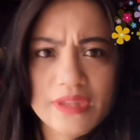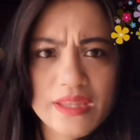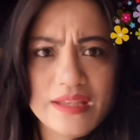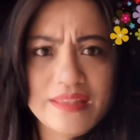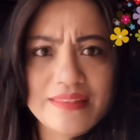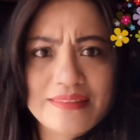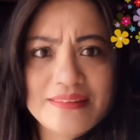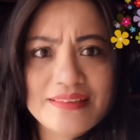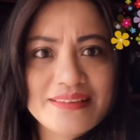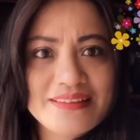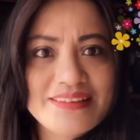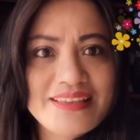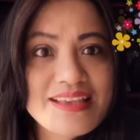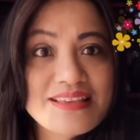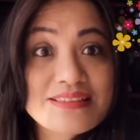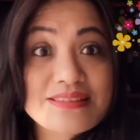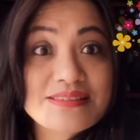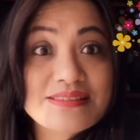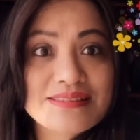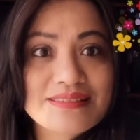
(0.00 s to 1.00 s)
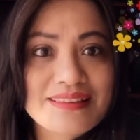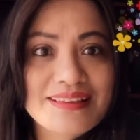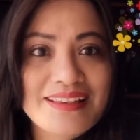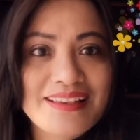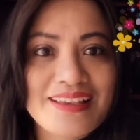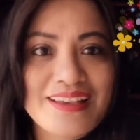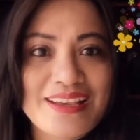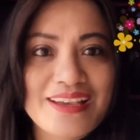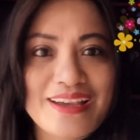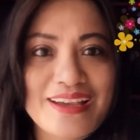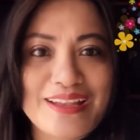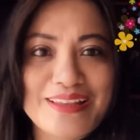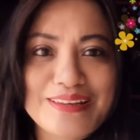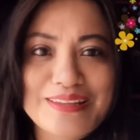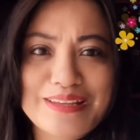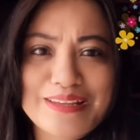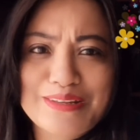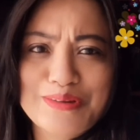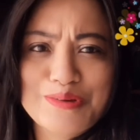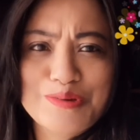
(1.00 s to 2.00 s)
and then yes and
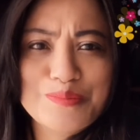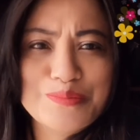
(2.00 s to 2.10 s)
then go